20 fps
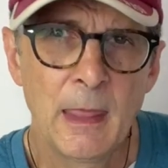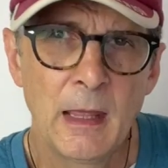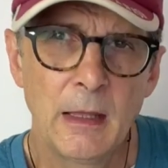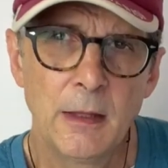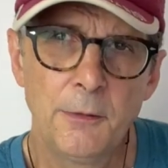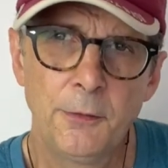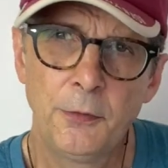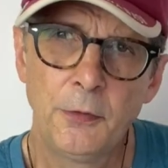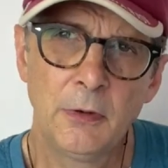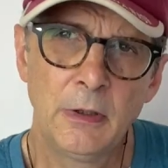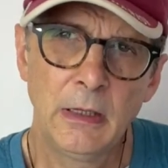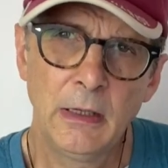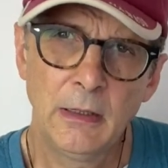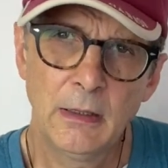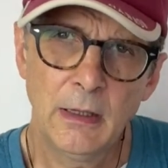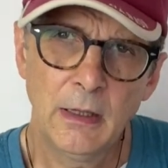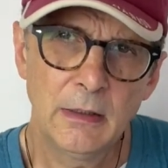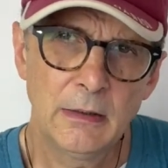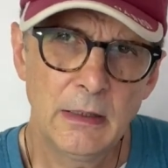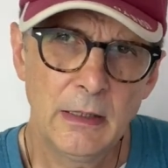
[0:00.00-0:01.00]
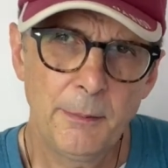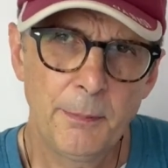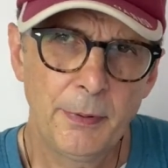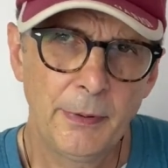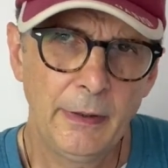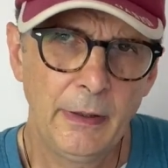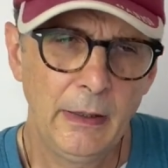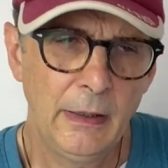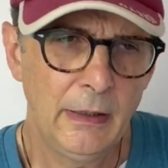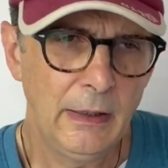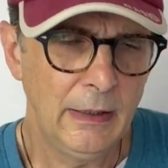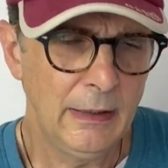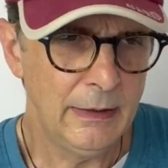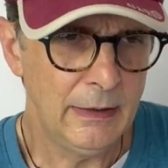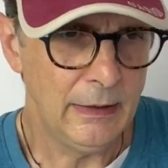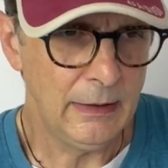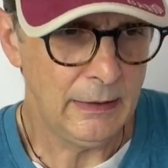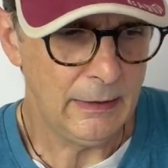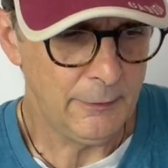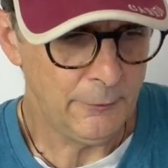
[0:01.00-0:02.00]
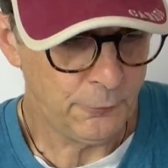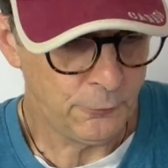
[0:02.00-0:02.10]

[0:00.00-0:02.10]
if you need a deeper and a